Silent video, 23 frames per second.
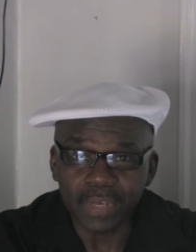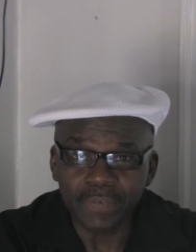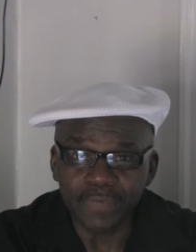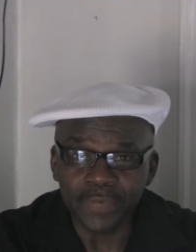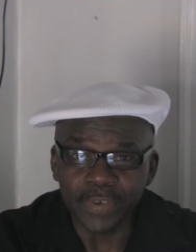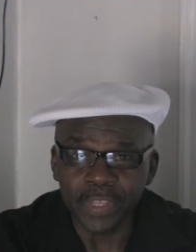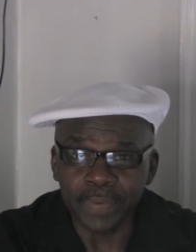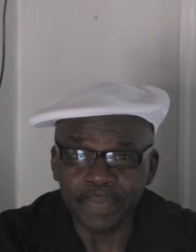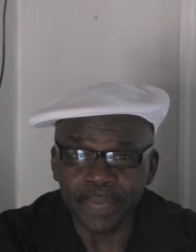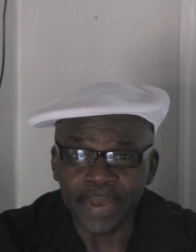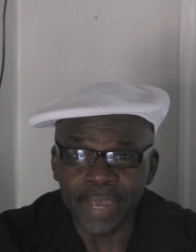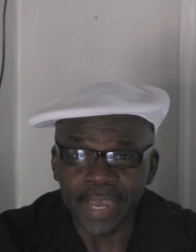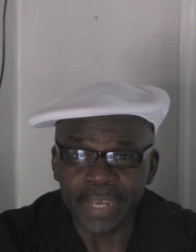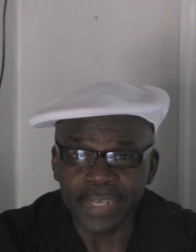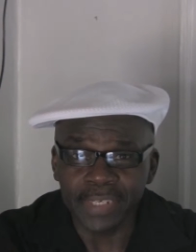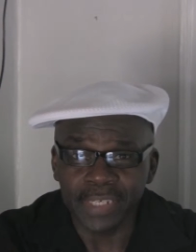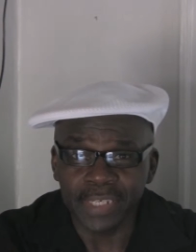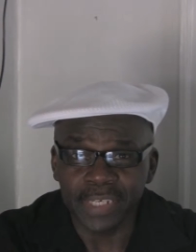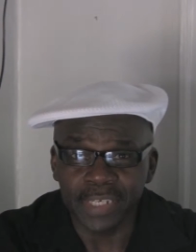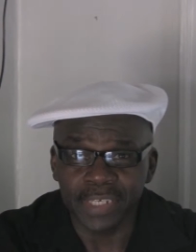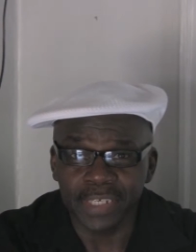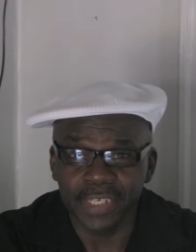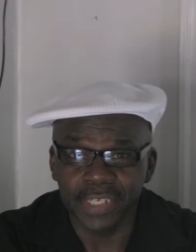for the
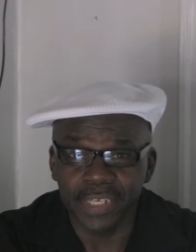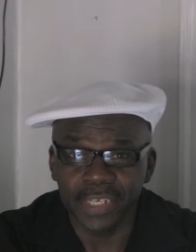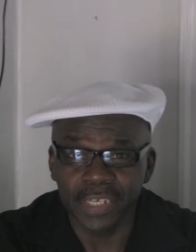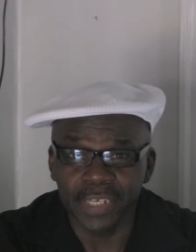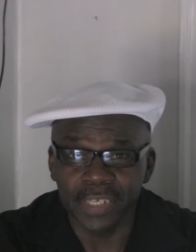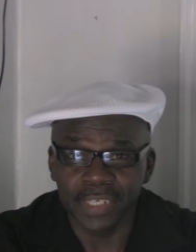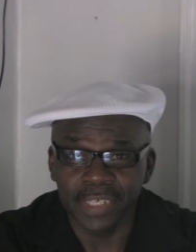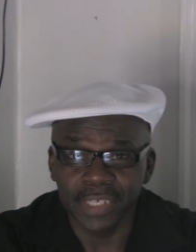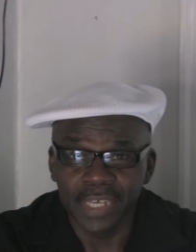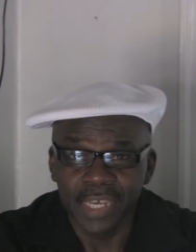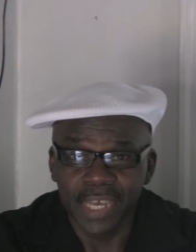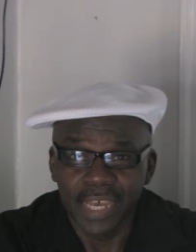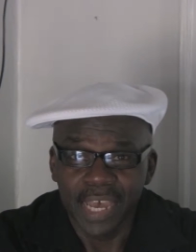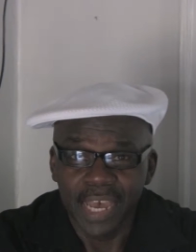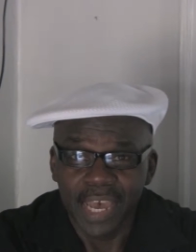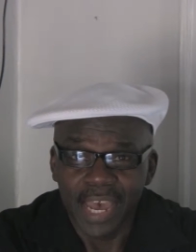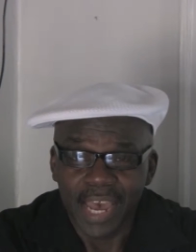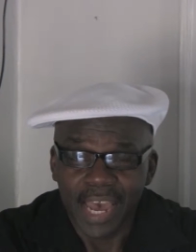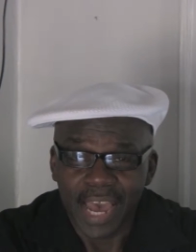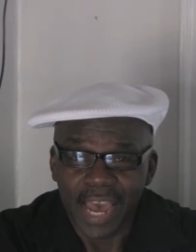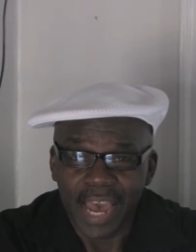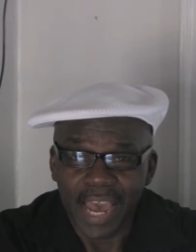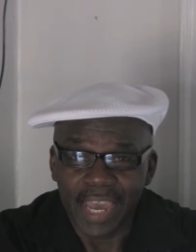past 6 years,
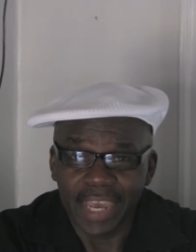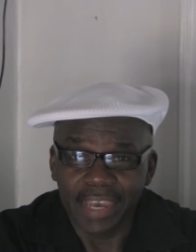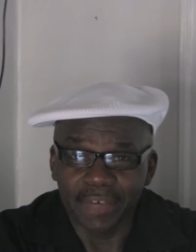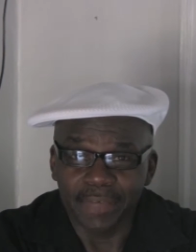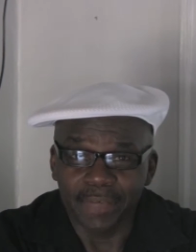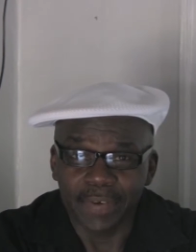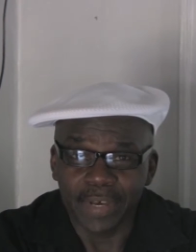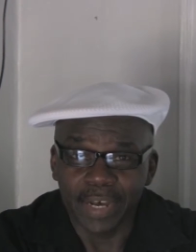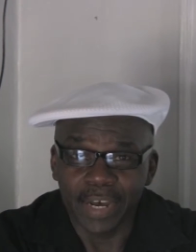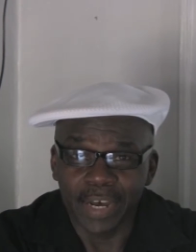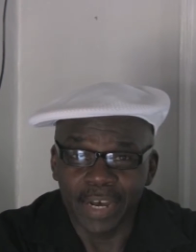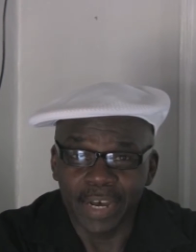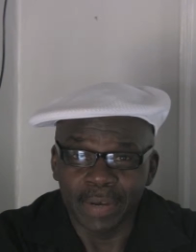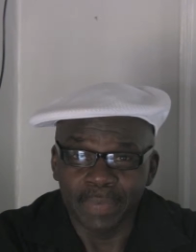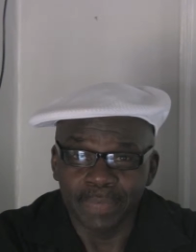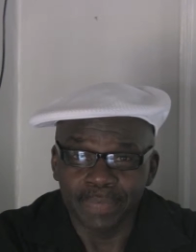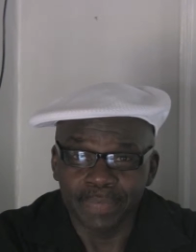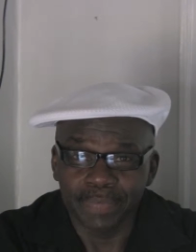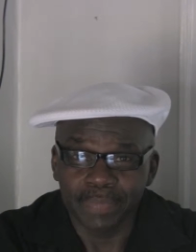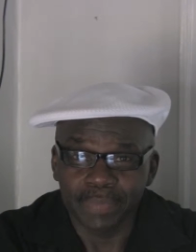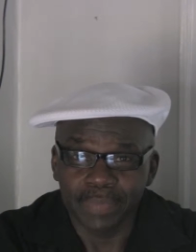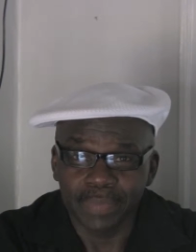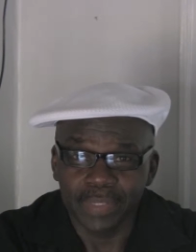I
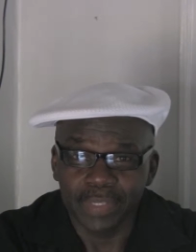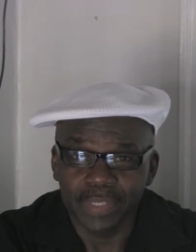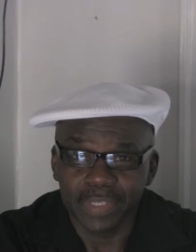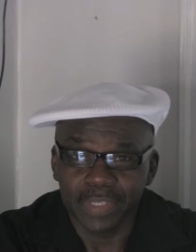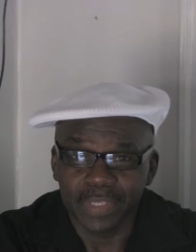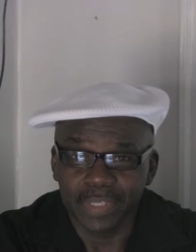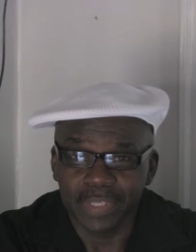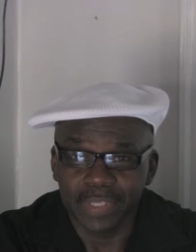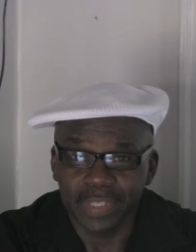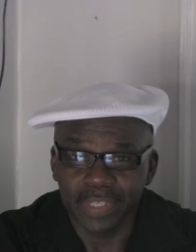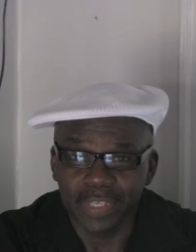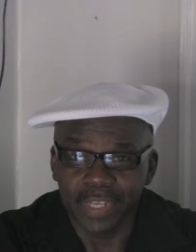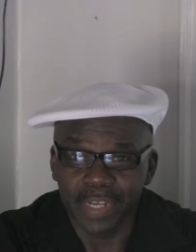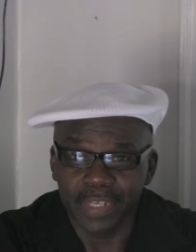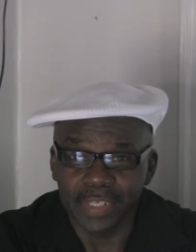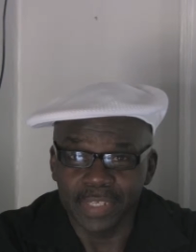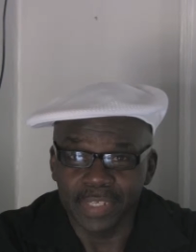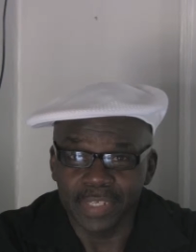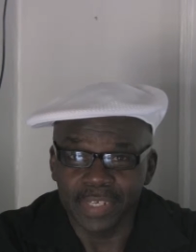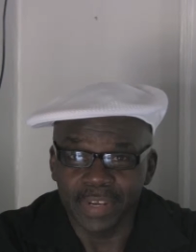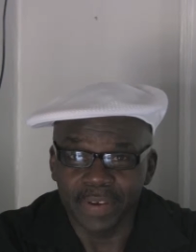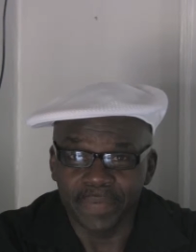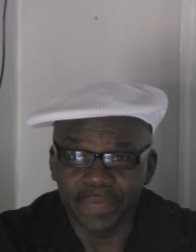have done
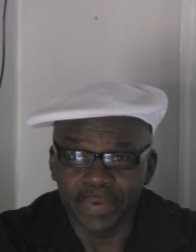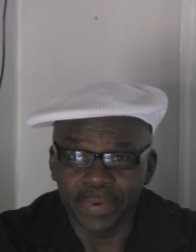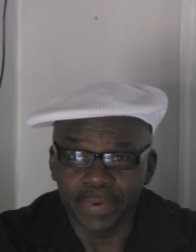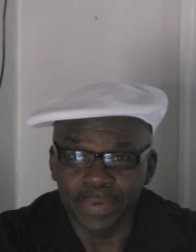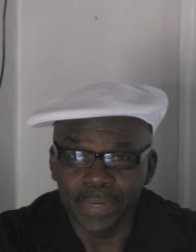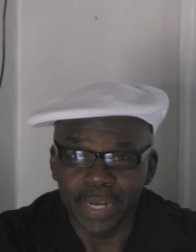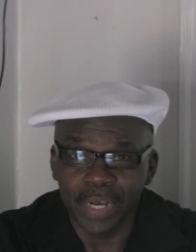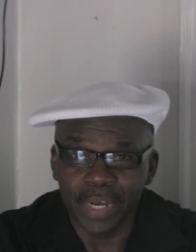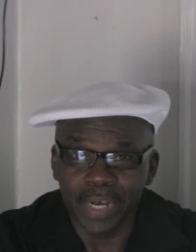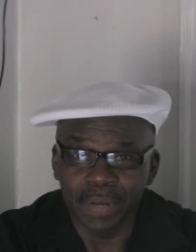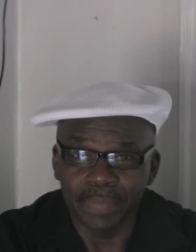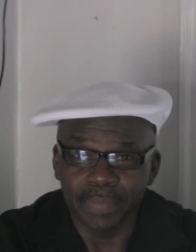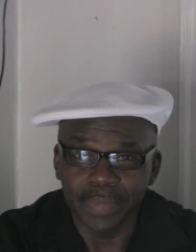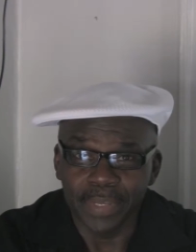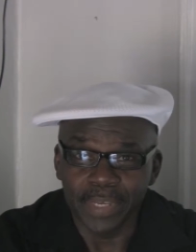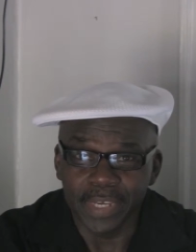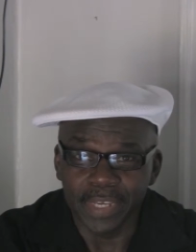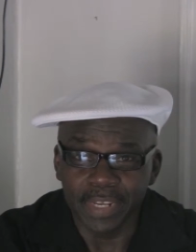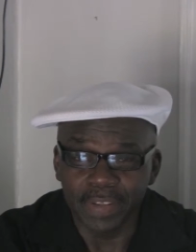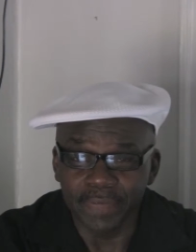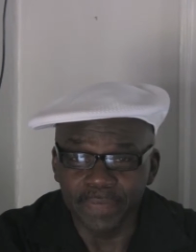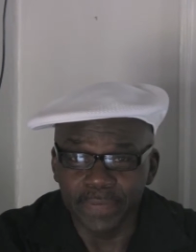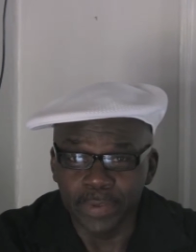several
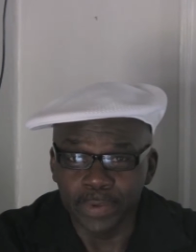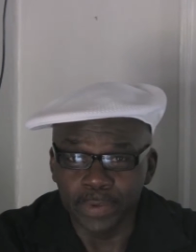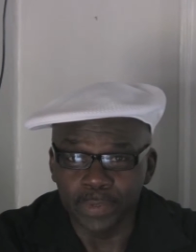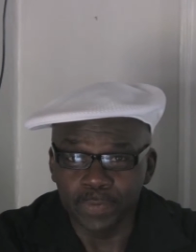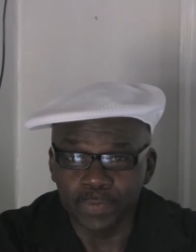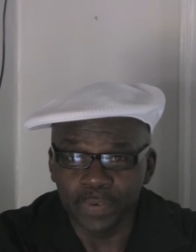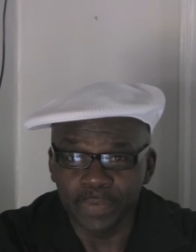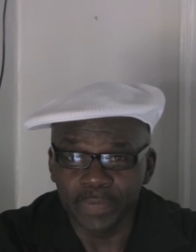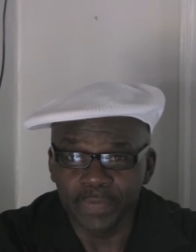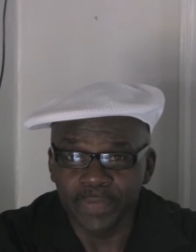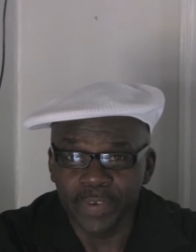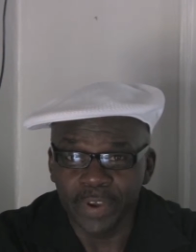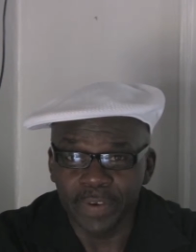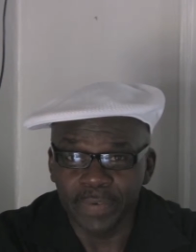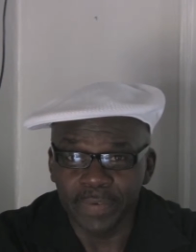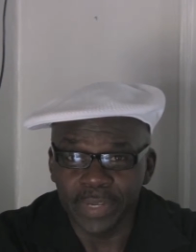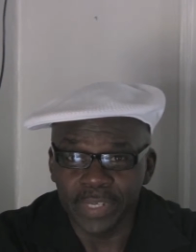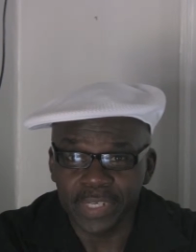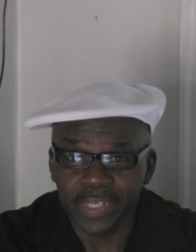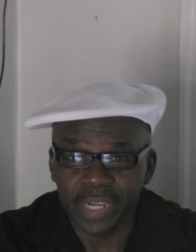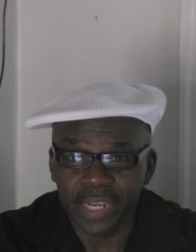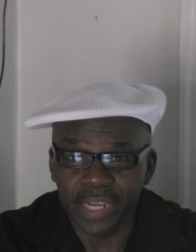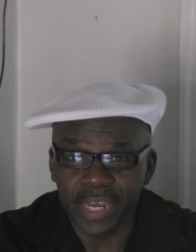interviews with
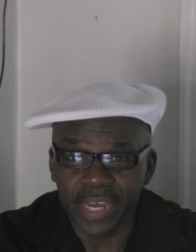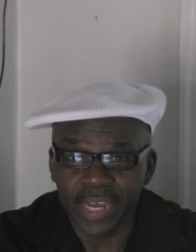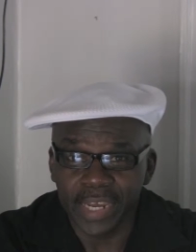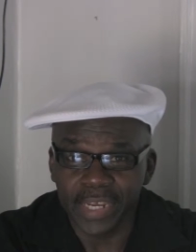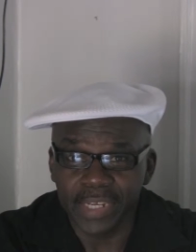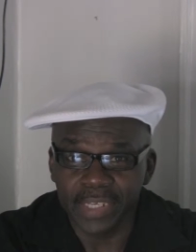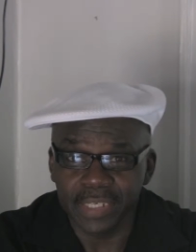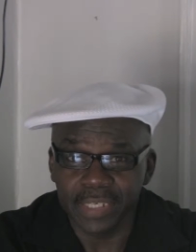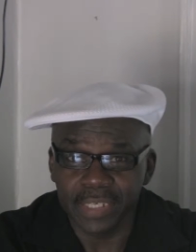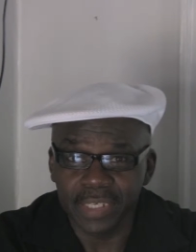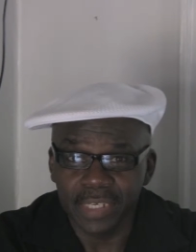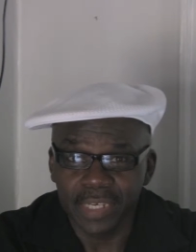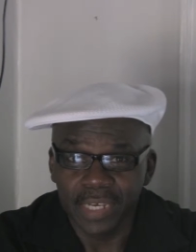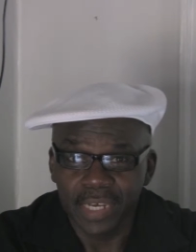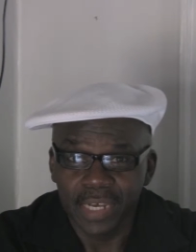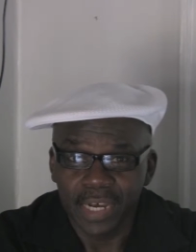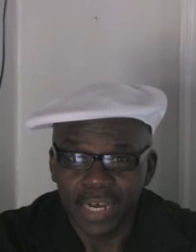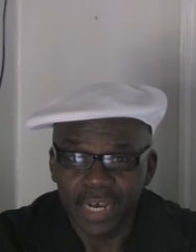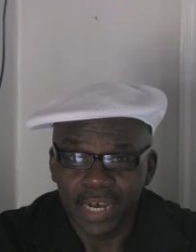various clients,